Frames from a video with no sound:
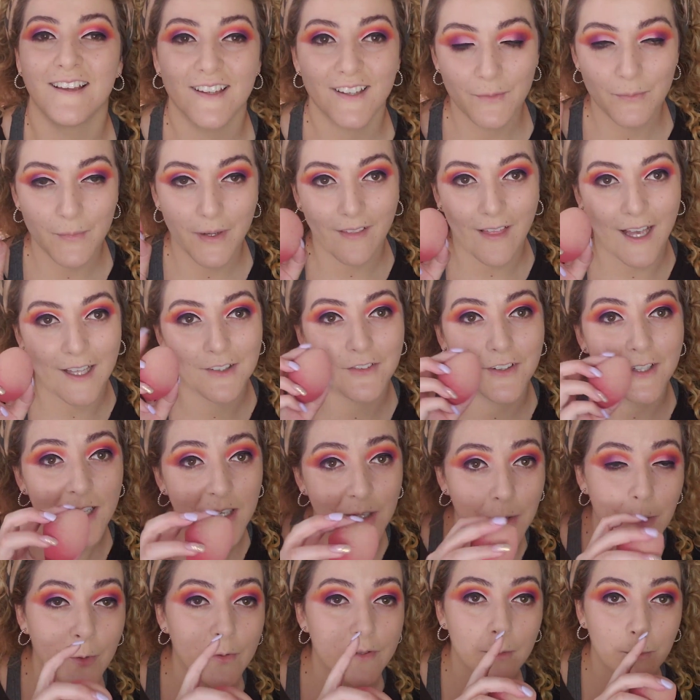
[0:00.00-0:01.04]
In my last
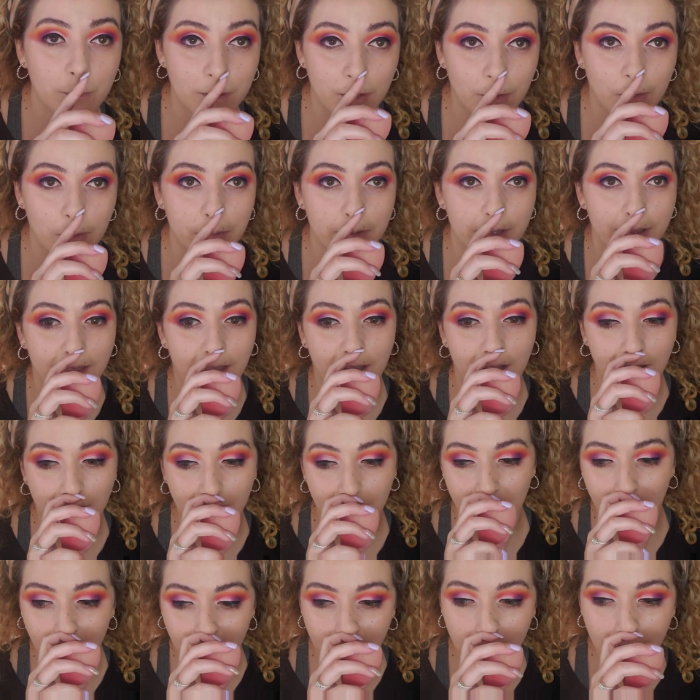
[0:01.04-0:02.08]
video, someone told me that
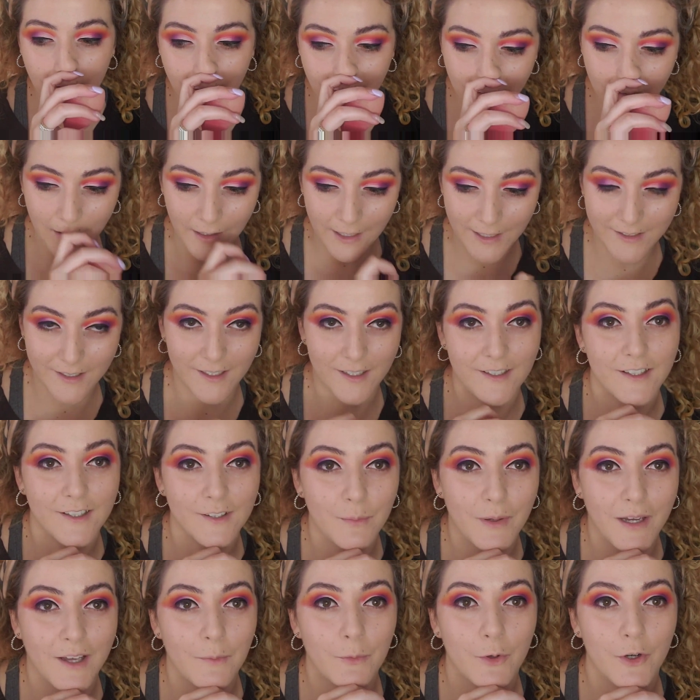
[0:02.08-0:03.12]
I needed to
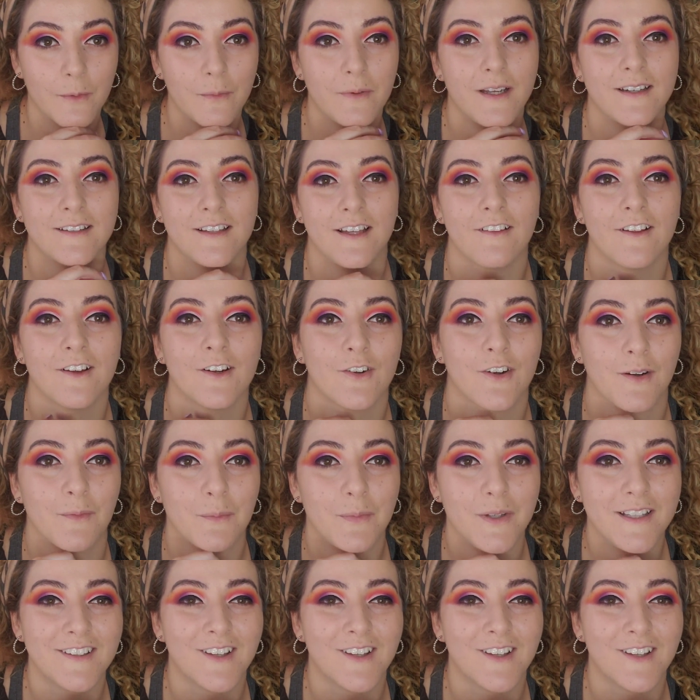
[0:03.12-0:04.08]
smile more because I looked grumpy,